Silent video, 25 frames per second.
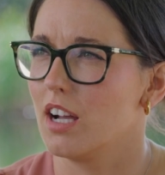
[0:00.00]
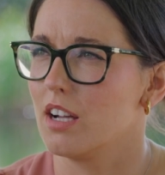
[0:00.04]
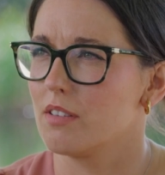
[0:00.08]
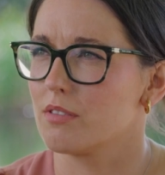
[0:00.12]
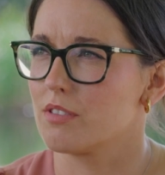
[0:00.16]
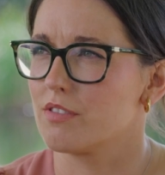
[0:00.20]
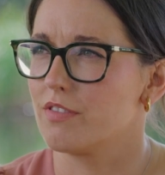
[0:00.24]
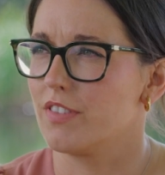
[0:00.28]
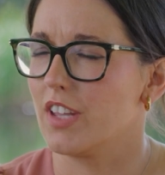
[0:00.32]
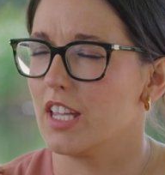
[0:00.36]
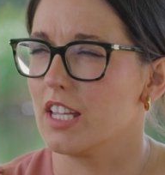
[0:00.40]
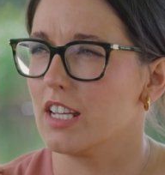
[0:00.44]

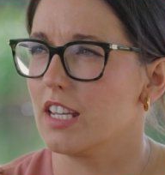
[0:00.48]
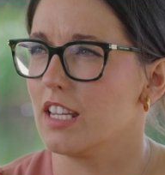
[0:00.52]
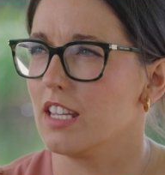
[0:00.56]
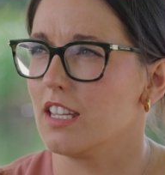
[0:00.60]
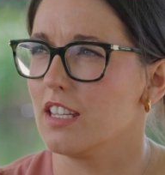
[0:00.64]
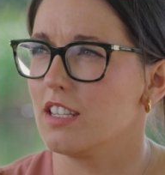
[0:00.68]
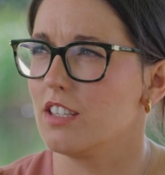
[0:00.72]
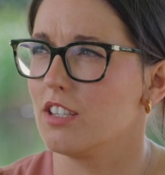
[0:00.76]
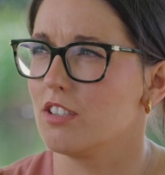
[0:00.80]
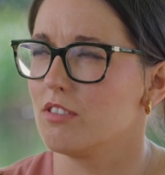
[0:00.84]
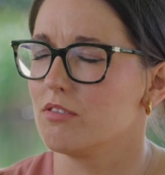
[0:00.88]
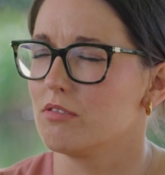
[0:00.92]
was
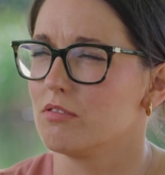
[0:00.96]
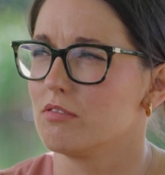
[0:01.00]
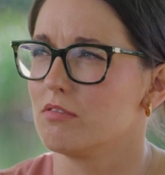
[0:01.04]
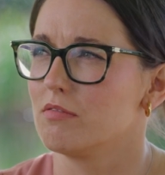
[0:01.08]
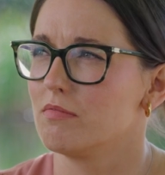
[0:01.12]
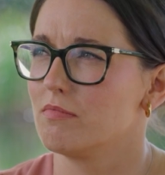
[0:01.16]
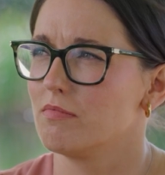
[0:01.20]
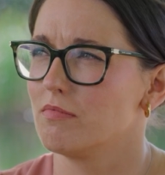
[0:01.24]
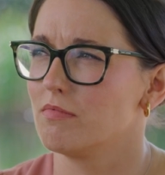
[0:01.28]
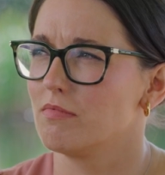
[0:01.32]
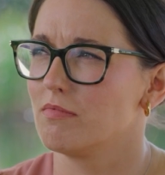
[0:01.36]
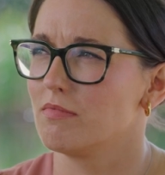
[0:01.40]
very, you
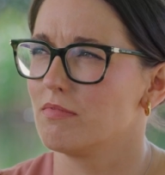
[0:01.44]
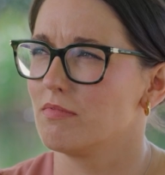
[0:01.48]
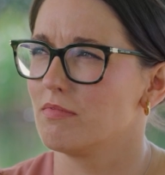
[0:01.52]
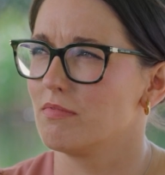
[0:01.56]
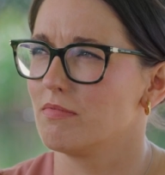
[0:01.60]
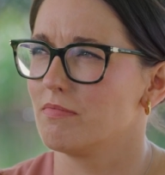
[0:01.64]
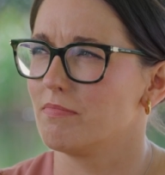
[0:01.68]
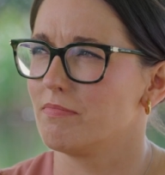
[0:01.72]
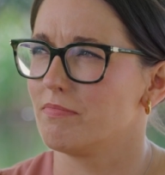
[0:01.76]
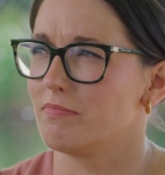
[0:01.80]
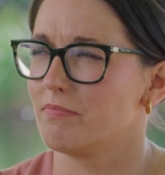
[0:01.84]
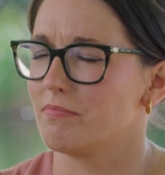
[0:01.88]
know,
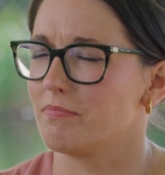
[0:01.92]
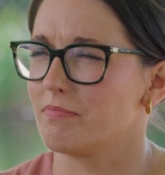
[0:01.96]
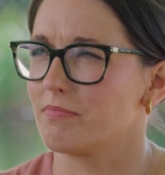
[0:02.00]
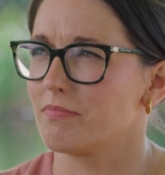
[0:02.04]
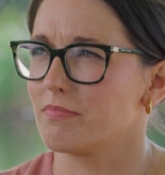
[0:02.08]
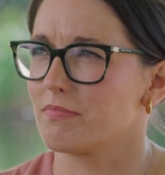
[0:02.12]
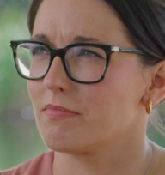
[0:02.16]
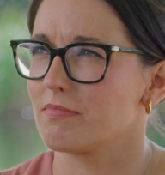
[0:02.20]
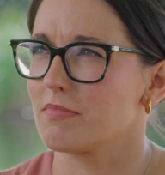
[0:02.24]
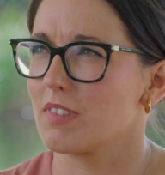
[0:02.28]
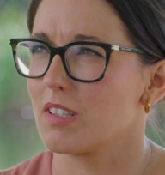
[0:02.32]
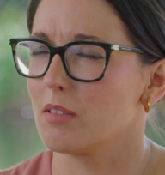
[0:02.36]

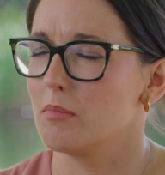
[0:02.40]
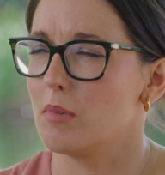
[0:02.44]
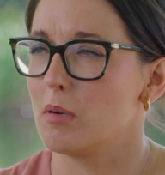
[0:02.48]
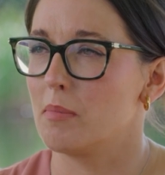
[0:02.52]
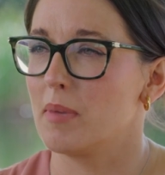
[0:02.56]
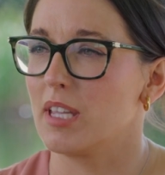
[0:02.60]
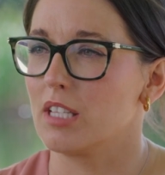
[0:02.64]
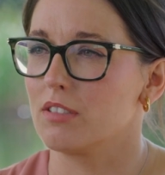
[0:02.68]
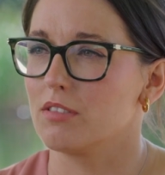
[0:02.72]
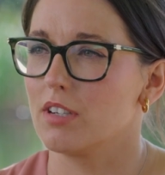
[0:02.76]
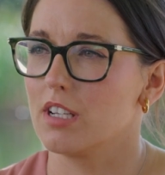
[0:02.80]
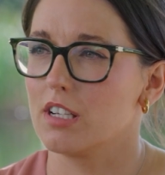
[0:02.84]
my
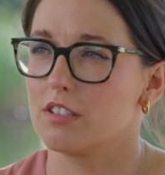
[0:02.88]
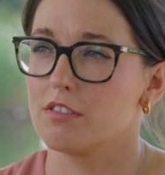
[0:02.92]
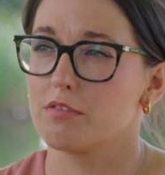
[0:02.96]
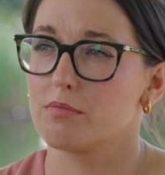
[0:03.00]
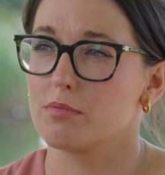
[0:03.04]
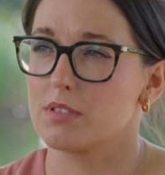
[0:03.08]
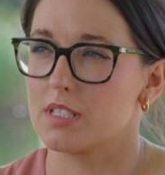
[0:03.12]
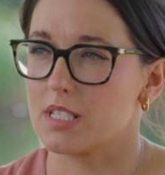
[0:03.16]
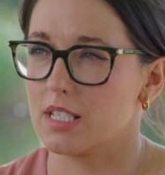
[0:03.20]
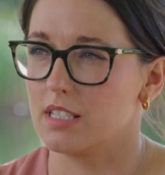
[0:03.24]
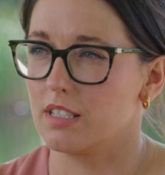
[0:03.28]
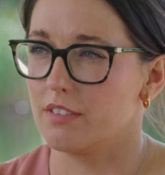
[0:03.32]
mental
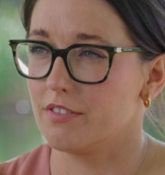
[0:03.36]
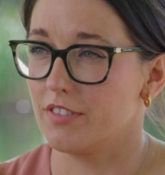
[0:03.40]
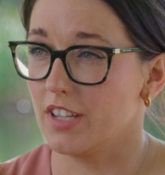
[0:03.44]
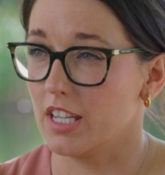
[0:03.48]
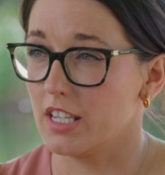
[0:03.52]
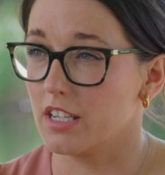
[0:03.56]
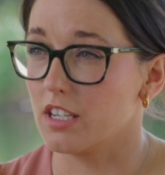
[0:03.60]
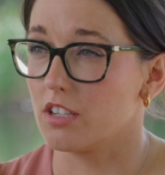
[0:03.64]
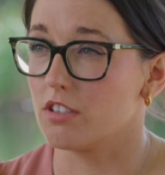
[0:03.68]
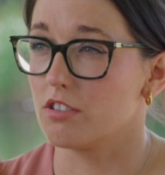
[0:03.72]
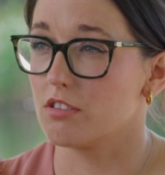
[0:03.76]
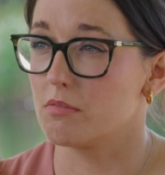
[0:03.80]
health was in a
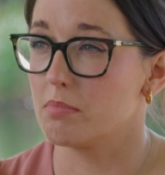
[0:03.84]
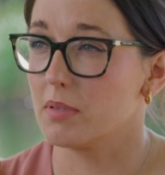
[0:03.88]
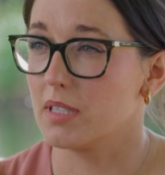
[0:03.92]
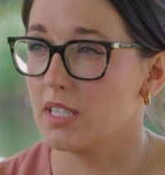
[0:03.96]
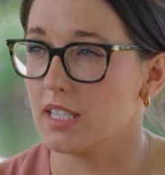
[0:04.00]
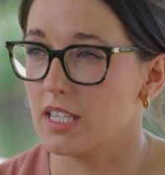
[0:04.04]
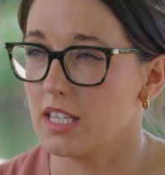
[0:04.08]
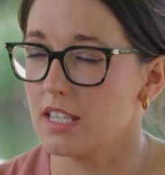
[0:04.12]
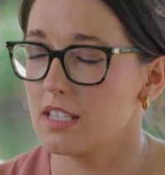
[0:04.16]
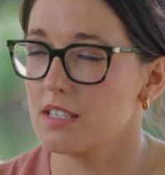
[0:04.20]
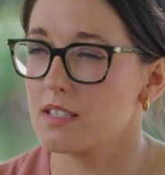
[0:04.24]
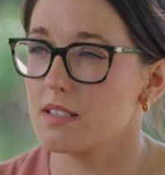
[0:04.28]
very good
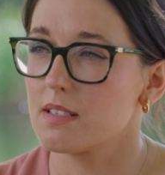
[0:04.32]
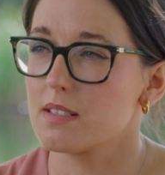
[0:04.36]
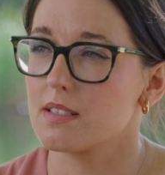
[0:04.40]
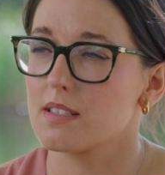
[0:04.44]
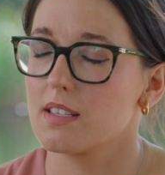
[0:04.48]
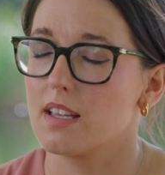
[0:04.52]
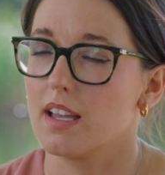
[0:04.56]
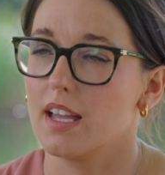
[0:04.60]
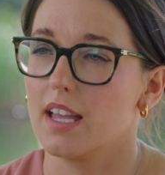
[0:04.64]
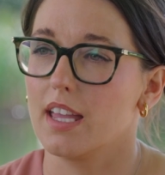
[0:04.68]
place.